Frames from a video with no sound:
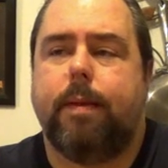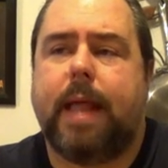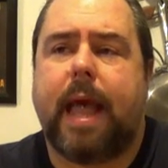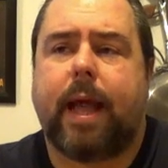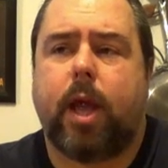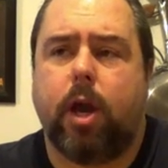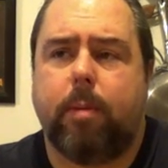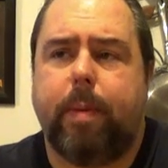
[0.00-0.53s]

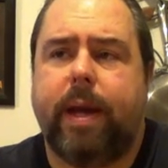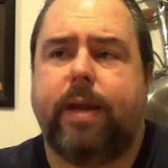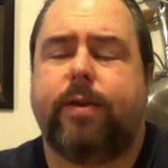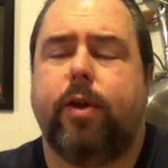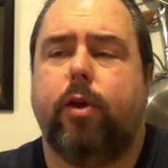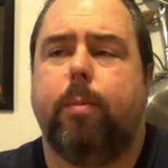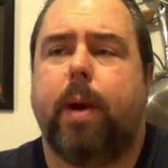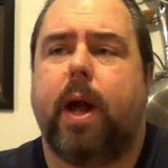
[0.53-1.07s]
That could be
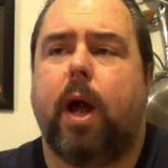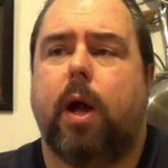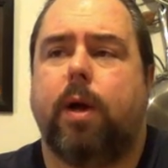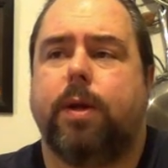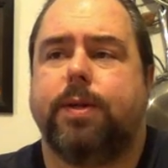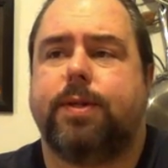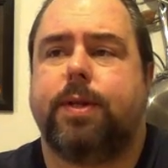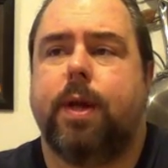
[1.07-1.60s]
too
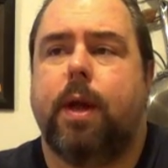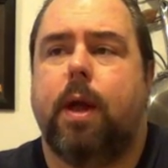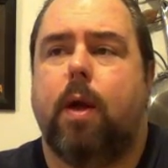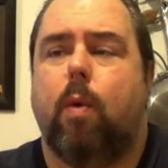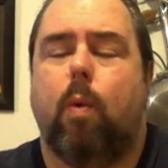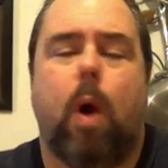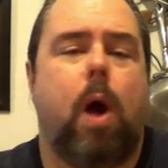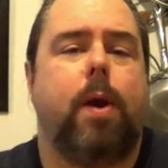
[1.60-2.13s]
because
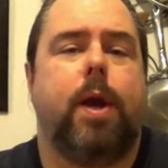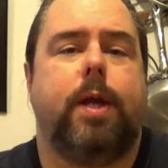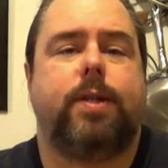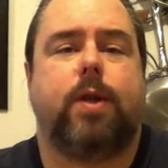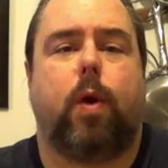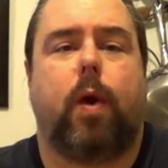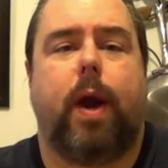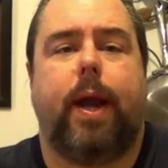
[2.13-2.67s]

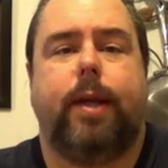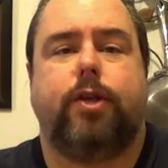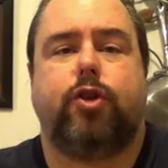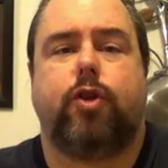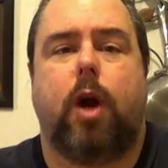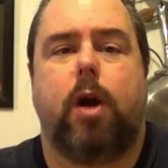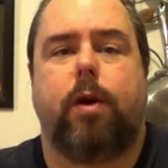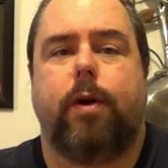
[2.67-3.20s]
walnuts are a
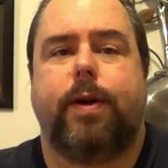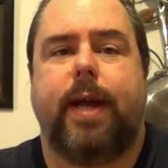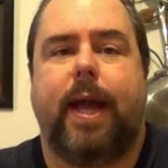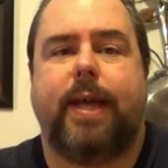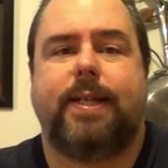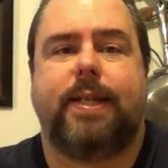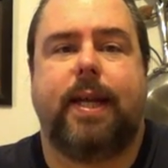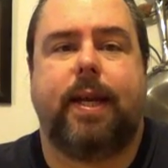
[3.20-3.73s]
stronger
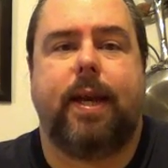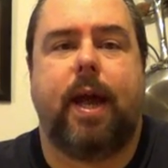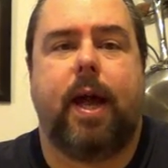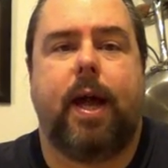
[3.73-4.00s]
tasting